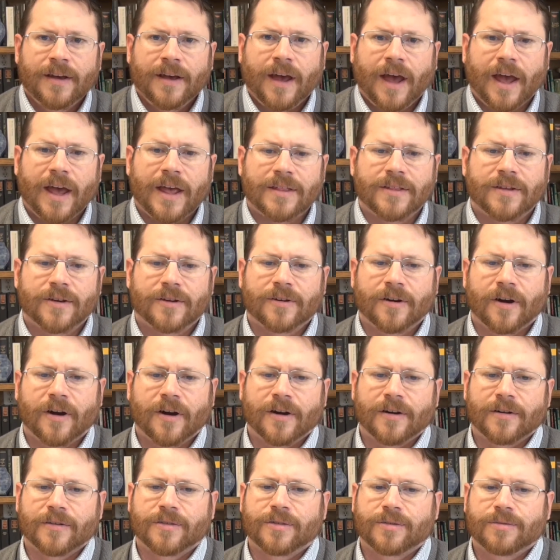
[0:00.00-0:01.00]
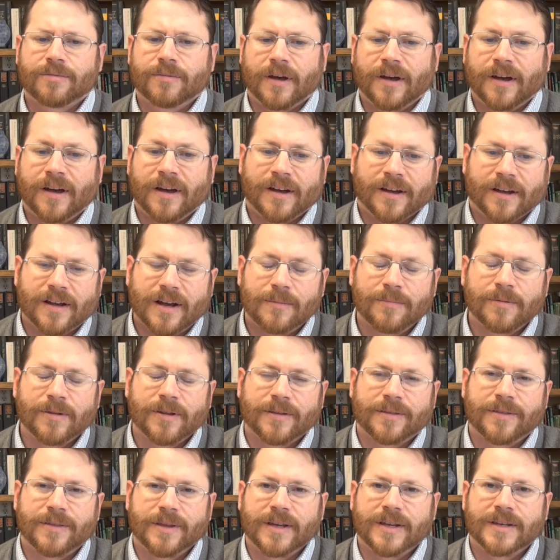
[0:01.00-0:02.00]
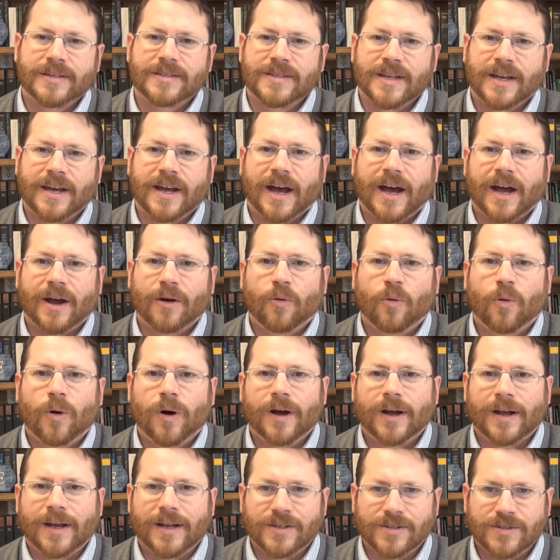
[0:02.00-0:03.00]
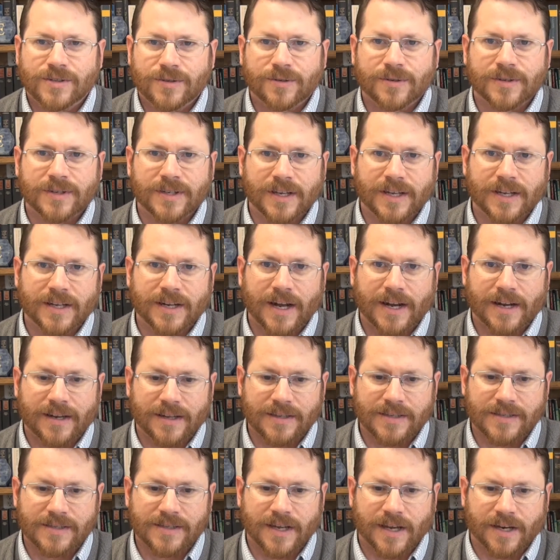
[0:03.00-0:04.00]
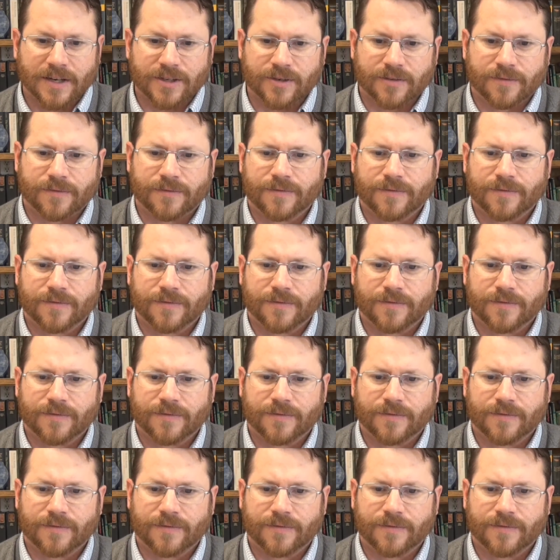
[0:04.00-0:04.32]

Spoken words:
And there are a couple of things that I want a student to get out of this lecture.